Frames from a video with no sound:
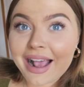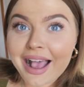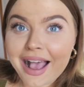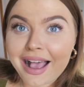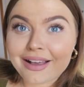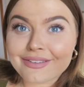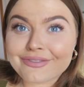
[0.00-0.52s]

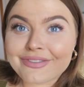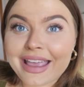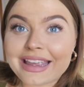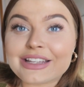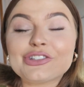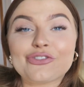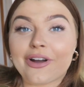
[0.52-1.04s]
have
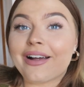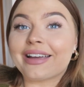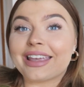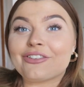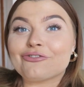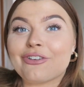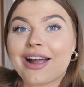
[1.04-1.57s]
a
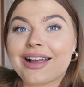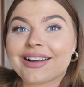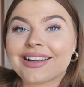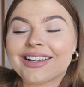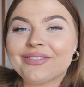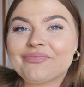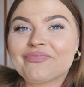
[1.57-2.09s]
drying
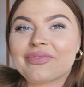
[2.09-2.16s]
rack.